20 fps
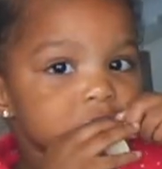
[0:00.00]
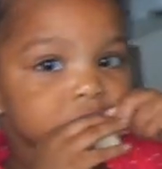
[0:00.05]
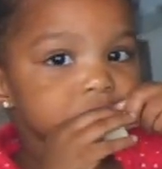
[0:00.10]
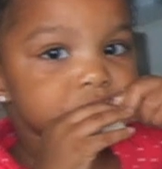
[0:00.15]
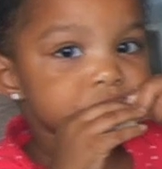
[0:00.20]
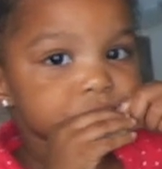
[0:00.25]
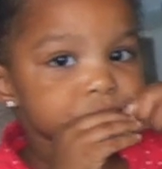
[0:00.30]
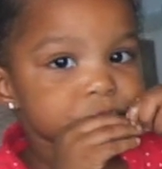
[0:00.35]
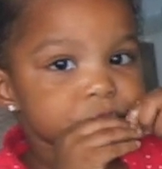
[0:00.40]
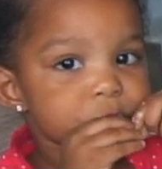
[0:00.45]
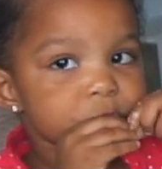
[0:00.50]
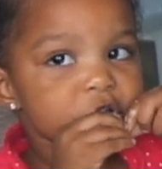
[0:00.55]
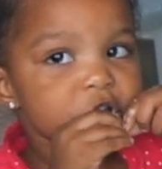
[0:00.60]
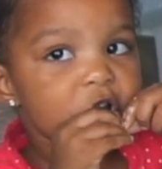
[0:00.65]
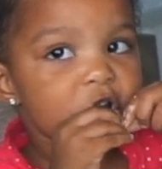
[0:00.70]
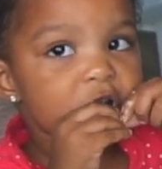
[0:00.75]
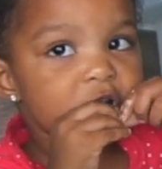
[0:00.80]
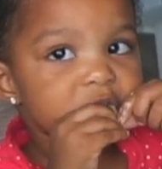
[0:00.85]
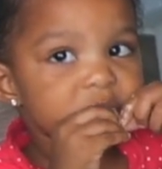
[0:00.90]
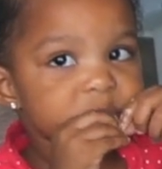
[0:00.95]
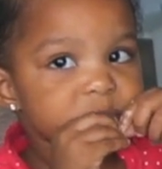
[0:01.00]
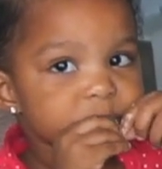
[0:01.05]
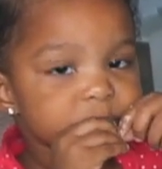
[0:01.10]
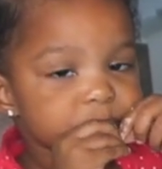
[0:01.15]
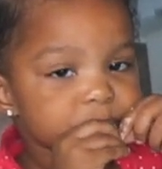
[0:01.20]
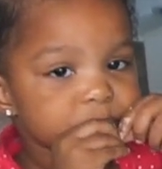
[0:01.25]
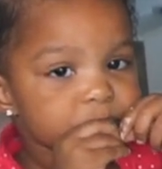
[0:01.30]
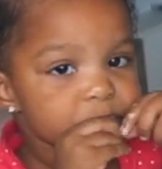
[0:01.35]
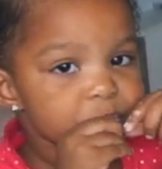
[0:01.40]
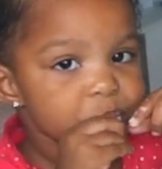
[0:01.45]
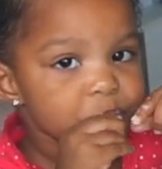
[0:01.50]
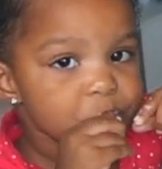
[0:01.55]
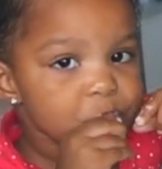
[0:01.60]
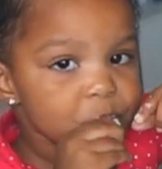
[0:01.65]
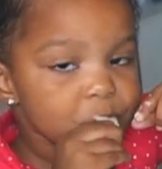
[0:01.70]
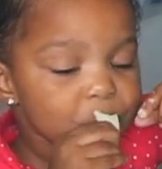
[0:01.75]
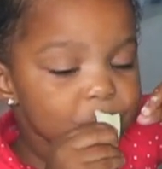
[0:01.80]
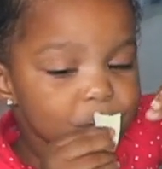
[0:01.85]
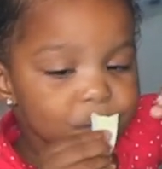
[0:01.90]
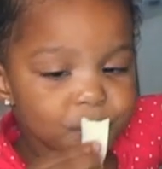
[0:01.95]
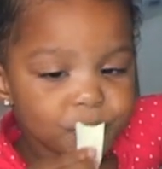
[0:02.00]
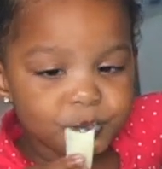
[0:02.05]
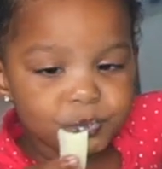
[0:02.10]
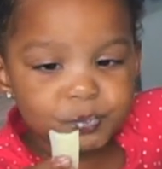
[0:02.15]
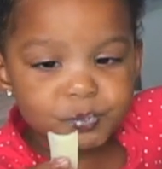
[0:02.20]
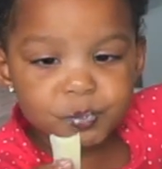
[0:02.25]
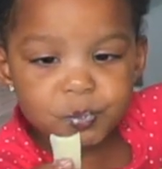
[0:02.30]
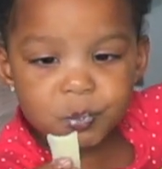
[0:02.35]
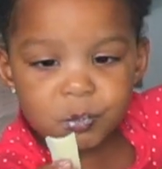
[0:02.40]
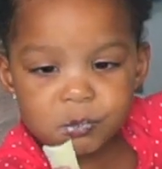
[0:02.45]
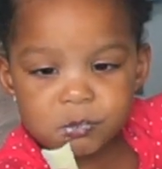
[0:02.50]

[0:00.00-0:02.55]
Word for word: to eat the whole sandwich. Mm.